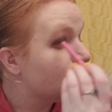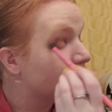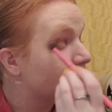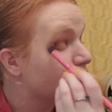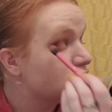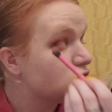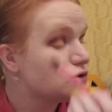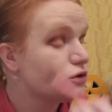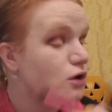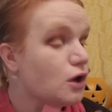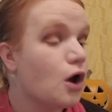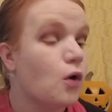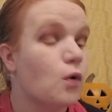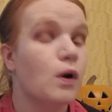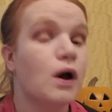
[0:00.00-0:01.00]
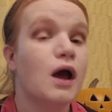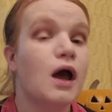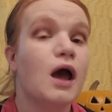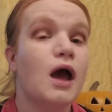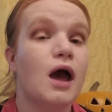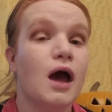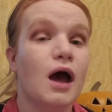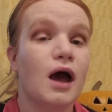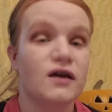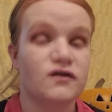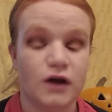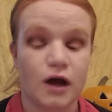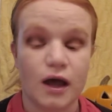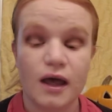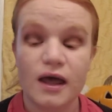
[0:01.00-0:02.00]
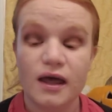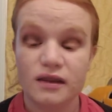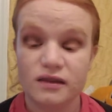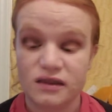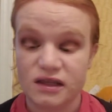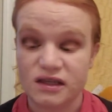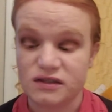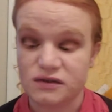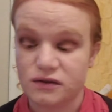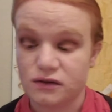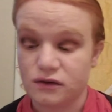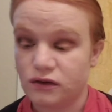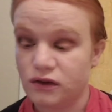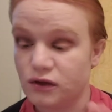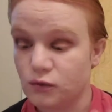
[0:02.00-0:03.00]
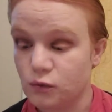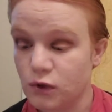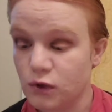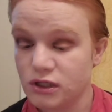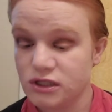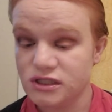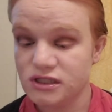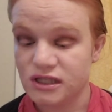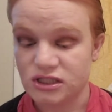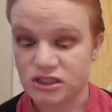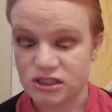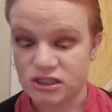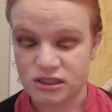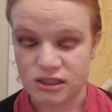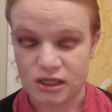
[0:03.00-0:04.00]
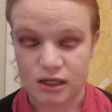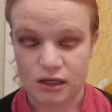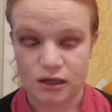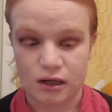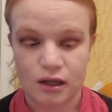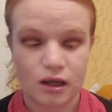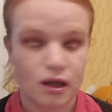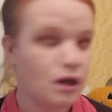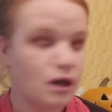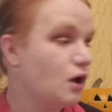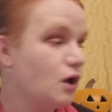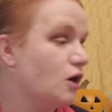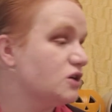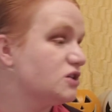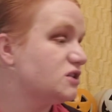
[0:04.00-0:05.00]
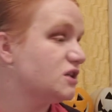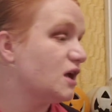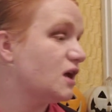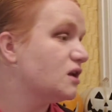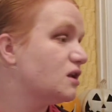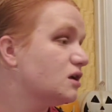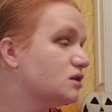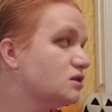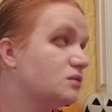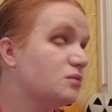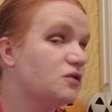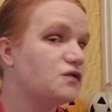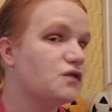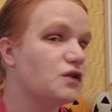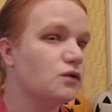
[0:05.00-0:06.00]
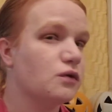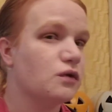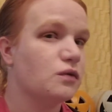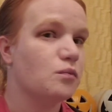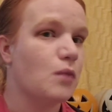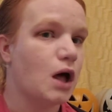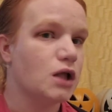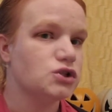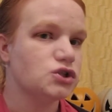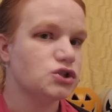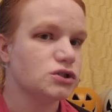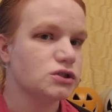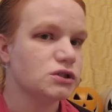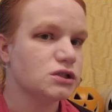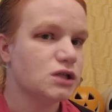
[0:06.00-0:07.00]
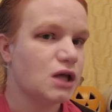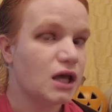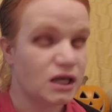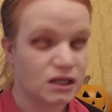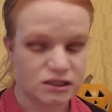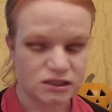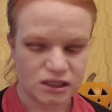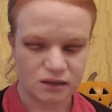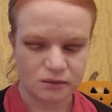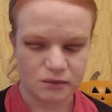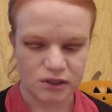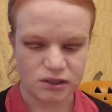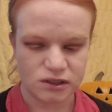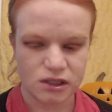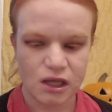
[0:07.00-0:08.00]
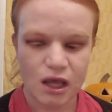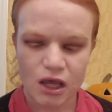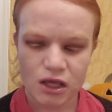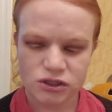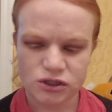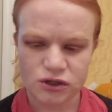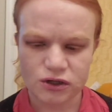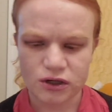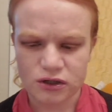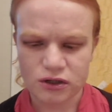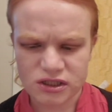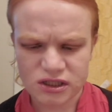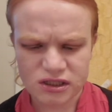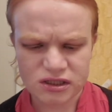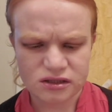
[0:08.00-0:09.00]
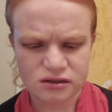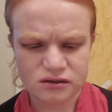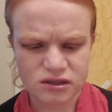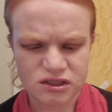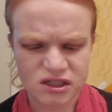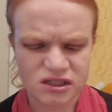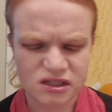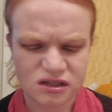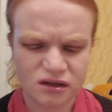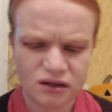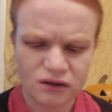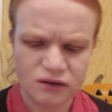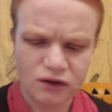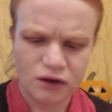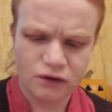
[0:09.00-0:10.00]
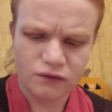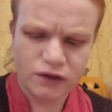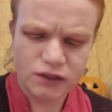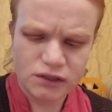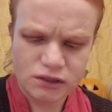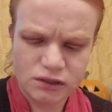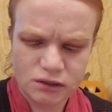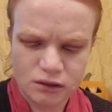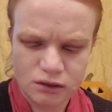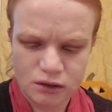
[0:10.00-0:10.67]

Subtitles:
gets, oh, I forgot. The woods that she's in are said to be filled with monsters and demons. So, you know, she's a little nervous,